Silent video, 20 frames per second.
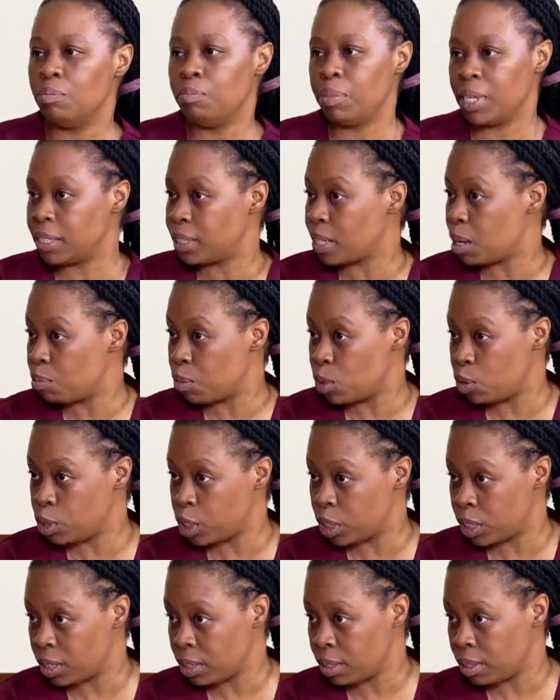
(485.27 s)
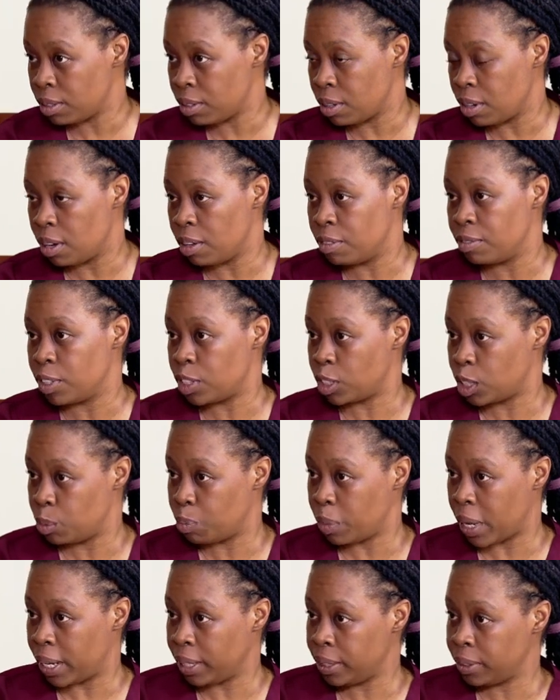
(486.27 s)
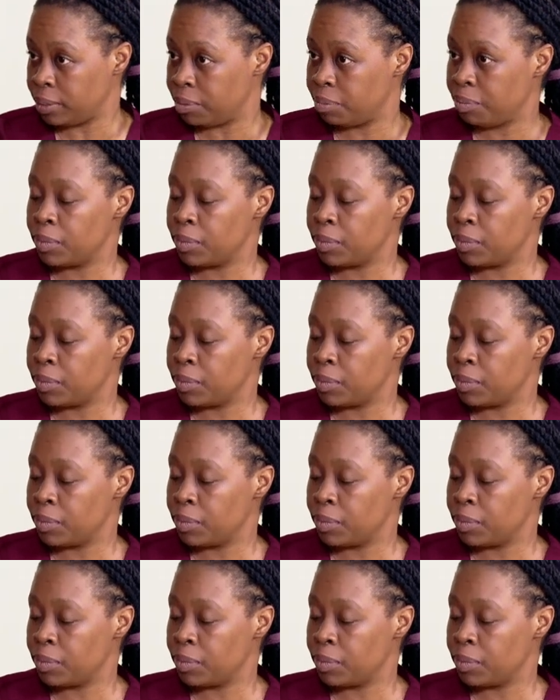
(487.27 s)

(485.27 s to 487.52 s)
better motion of your spine.